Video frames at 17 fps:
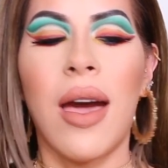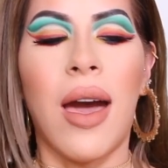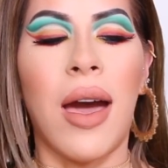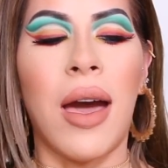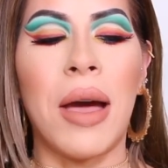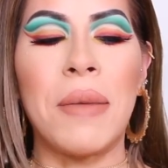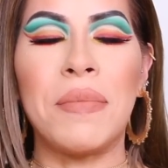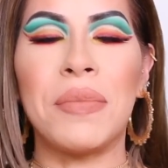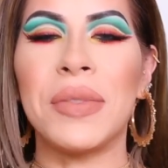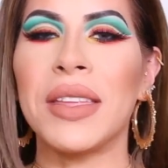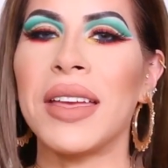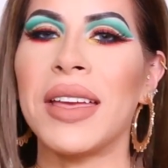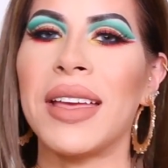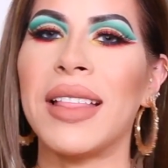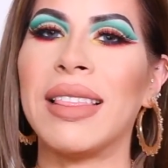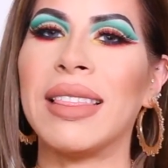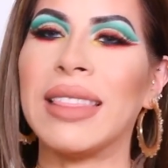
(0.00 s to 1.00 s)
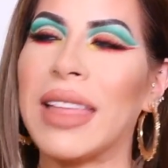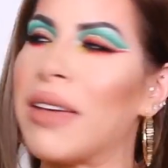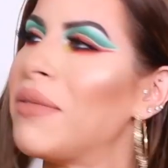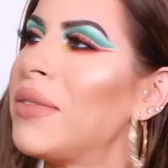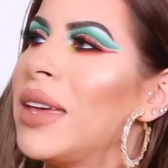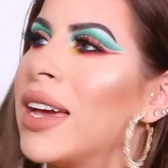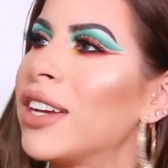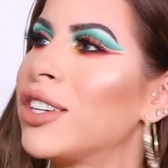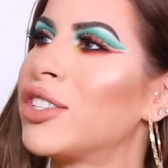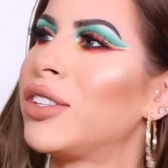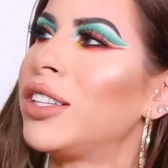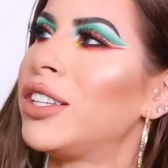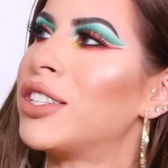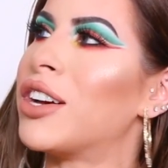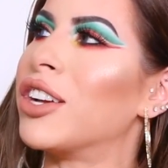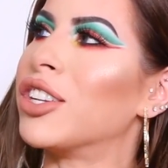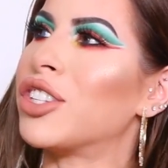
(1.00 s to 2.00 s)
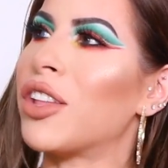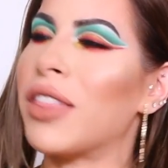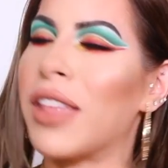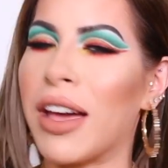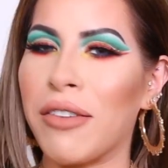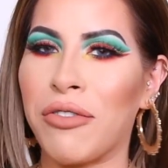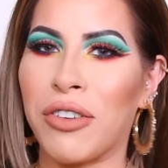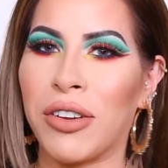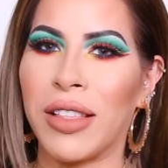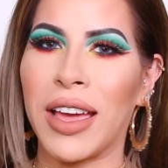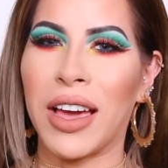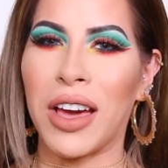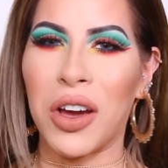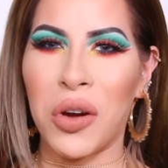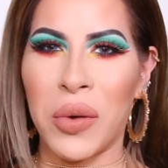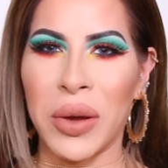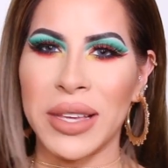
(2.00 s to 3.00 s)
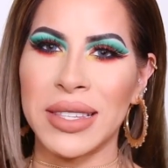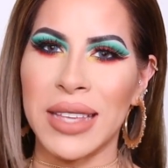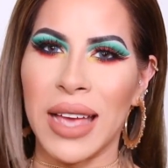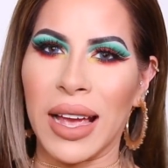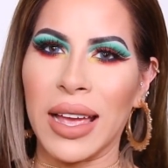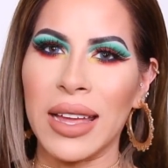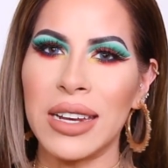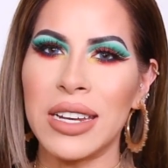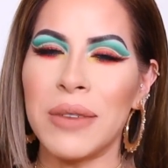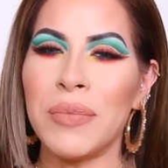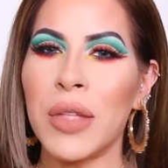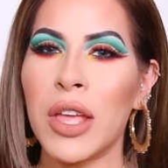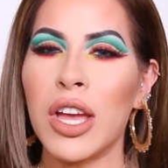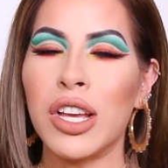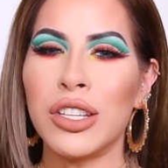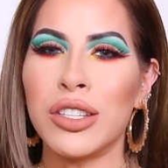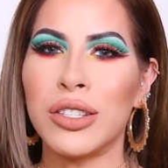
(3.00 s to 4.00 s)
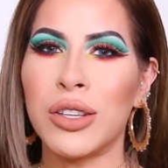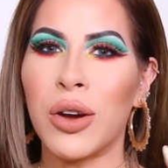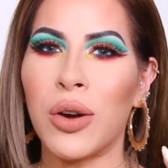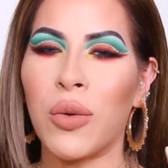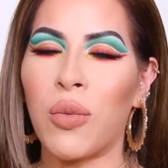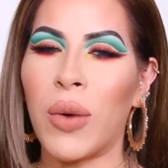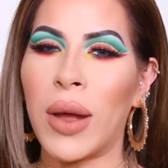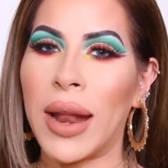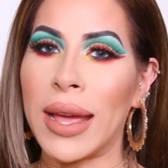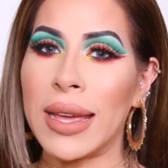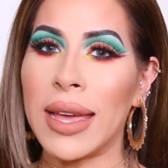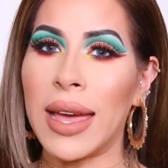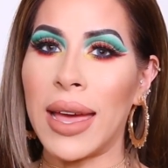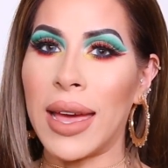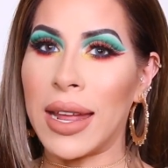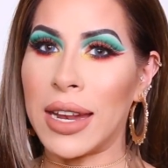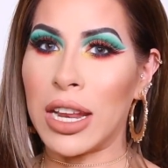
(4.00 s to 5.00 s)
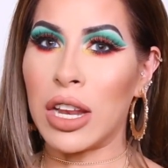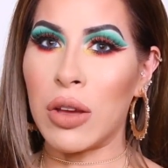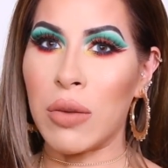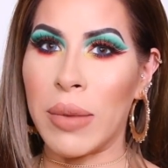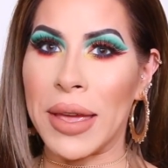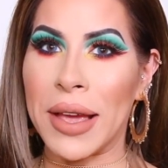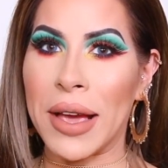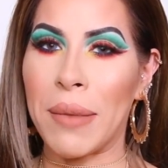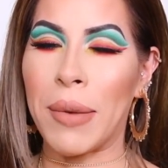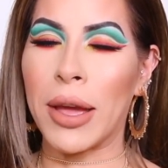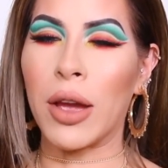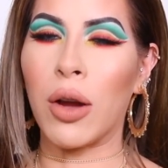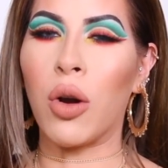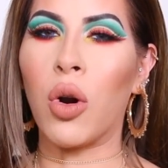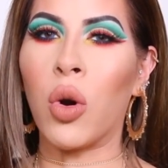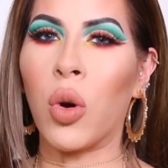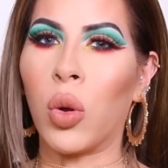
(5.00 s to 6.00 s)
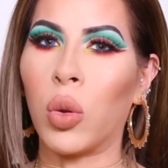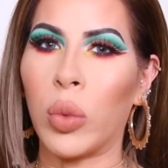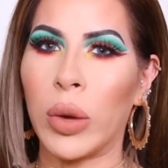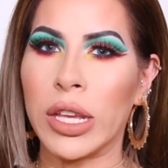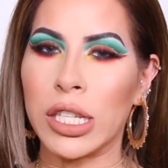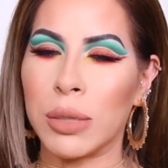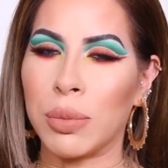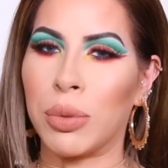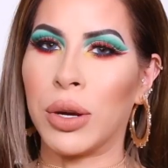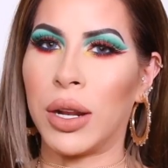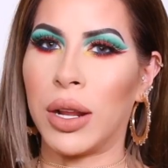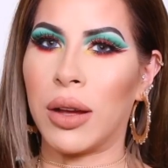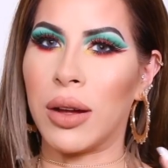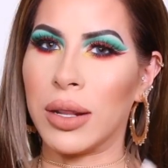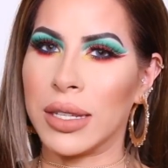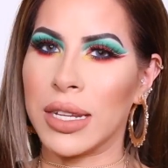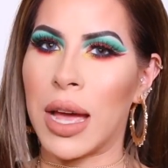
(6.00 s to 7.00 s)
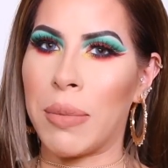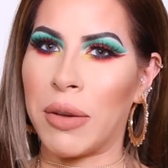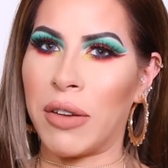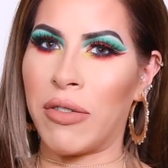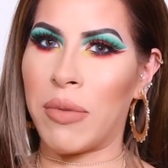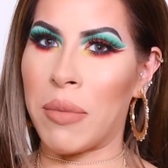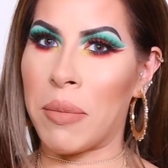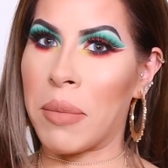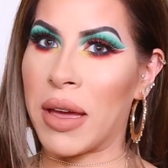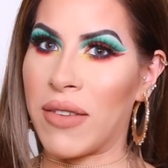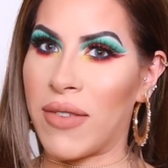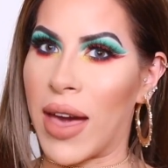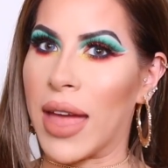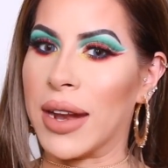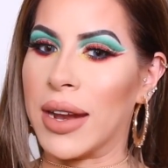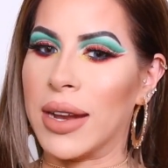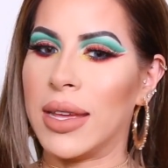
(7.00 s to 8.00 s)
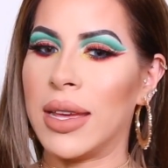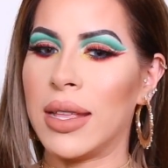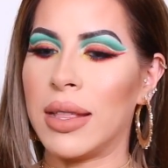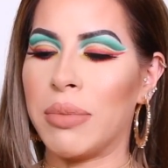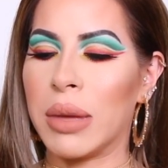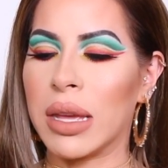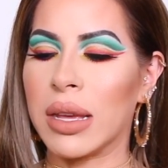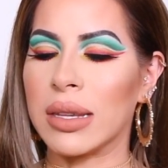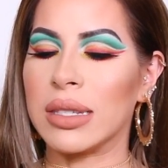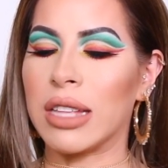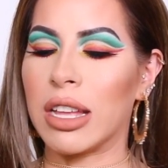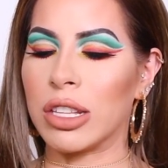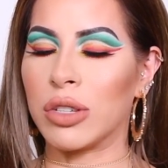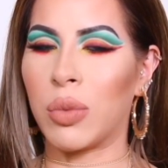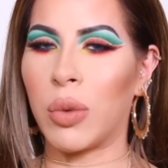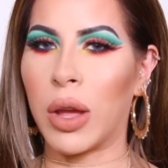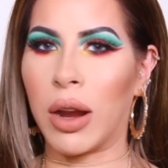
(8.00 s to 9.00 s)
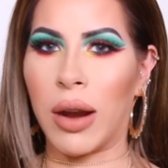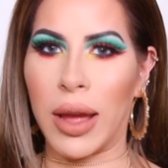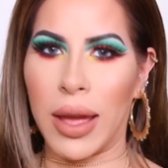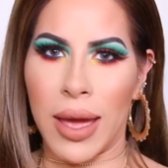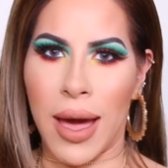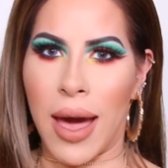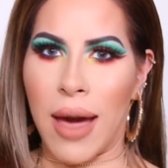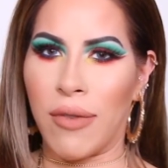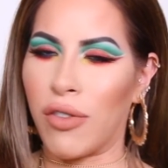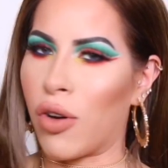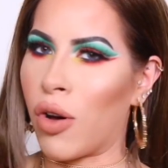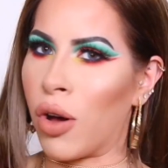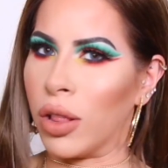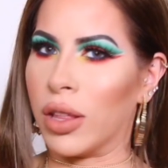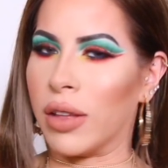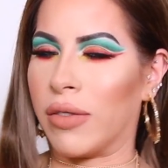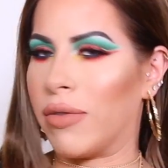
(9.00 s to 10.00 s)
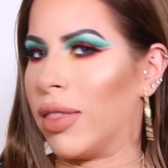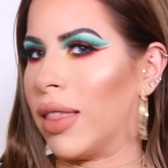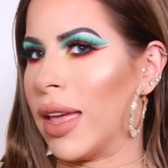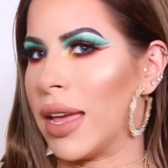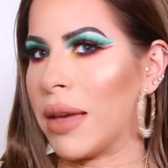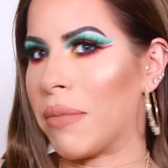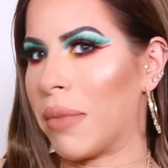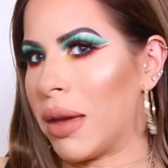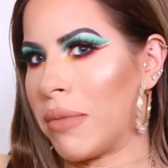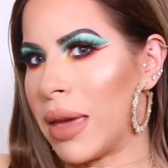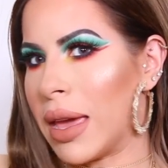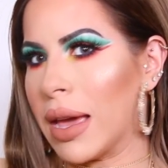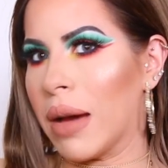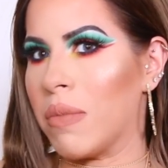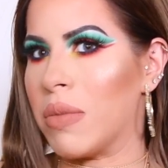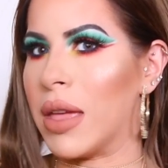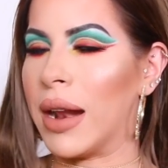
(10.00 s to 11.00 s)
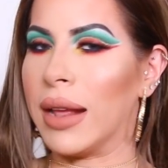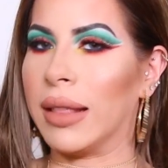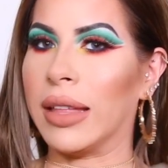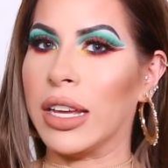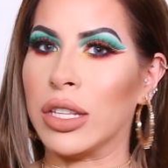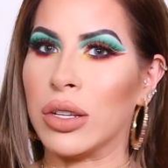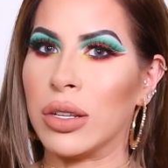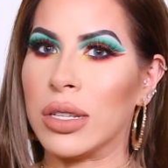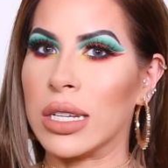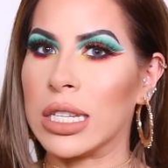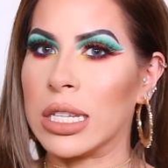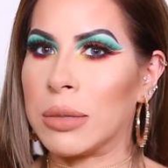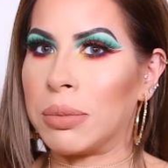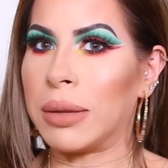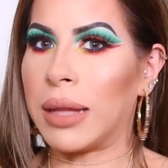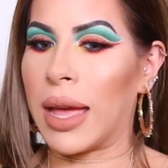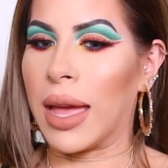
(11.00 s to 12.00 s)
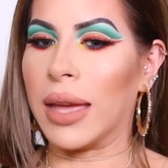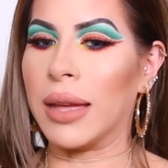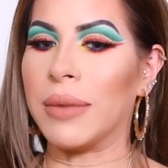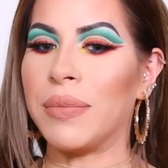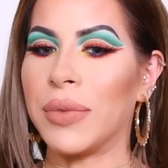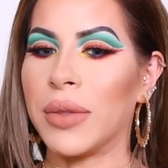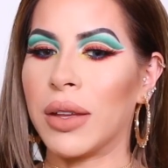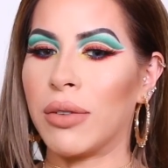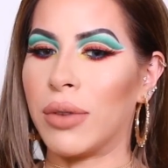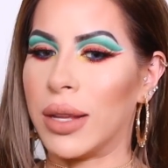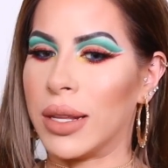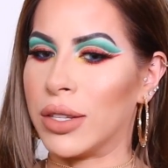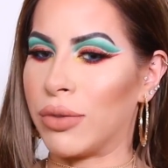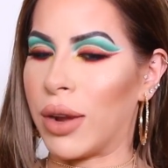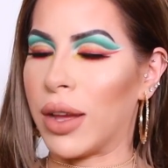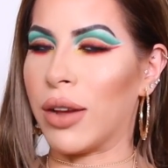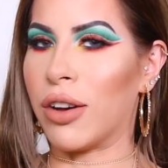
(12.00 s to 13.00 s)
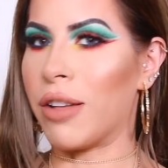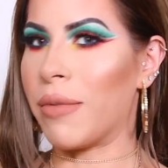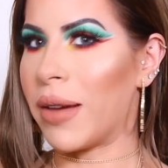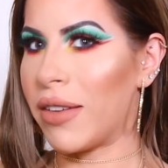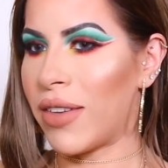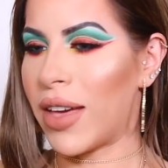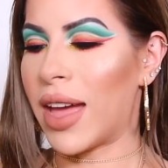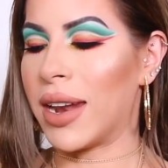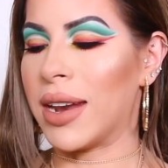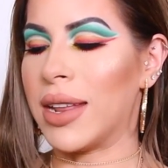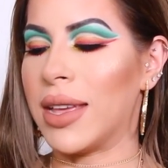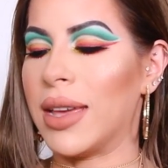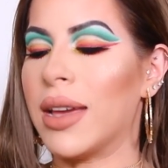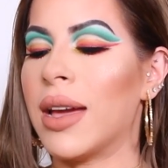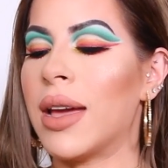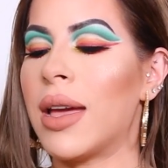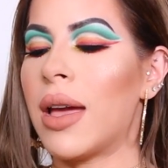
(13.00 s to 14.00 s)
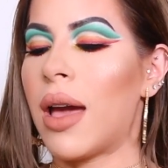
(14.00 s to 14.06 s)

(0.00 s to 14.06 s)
Um, let me actually touch on that for like a quick second. So when I get any new makeup, I always put it on top of my vanity, because that's where I have all of like my makeup that I like to display. It's right on my vanity.